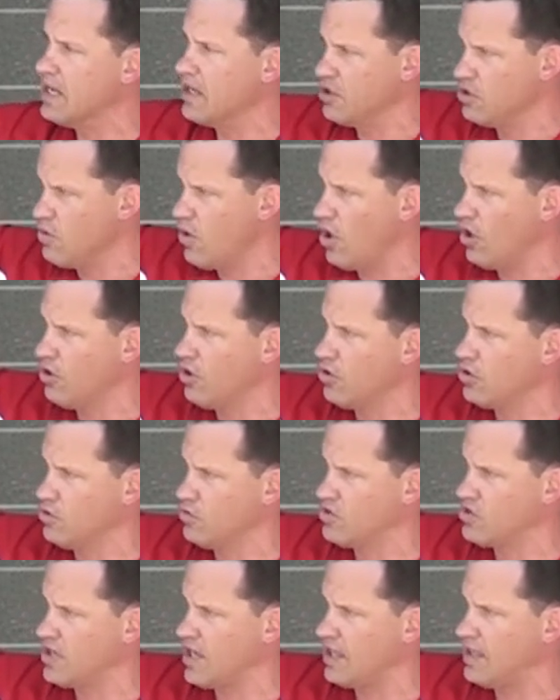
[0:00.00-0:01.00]
You all know who
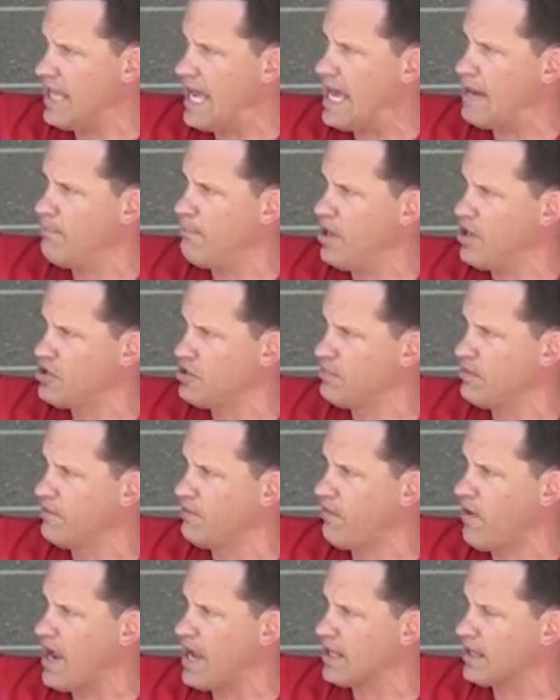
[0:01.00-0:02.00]
said that, Benjamin
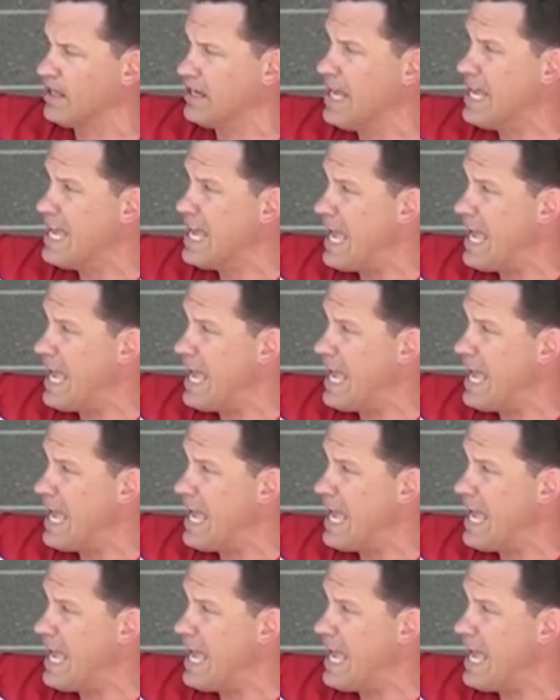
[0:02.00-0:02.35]
Franklin.